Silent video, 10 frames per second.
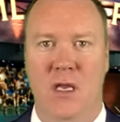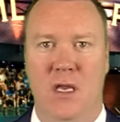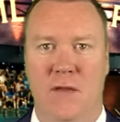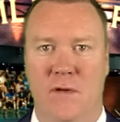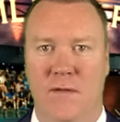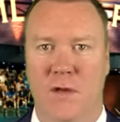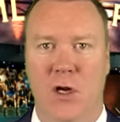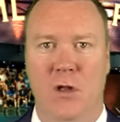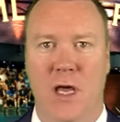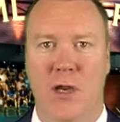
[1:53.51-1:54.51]
Even if you
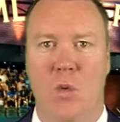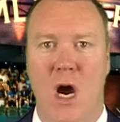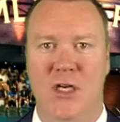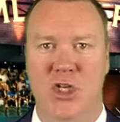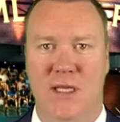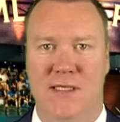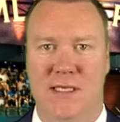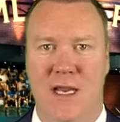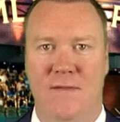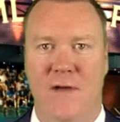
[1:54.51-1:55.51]
don't like watching the
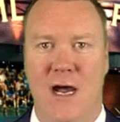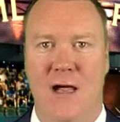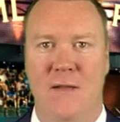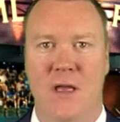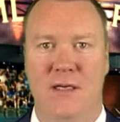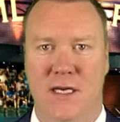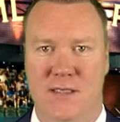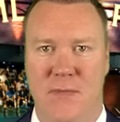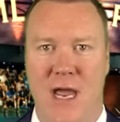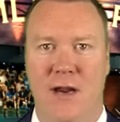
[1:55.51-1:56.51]
CFL,
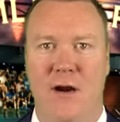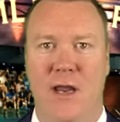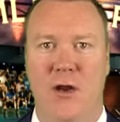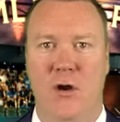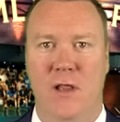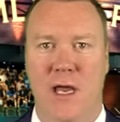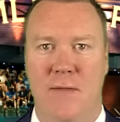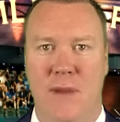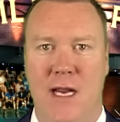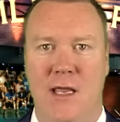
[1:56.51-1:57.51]
doesn't matter, I know you
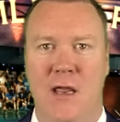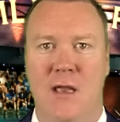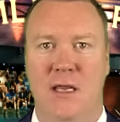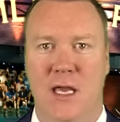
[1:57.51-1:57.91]
like money.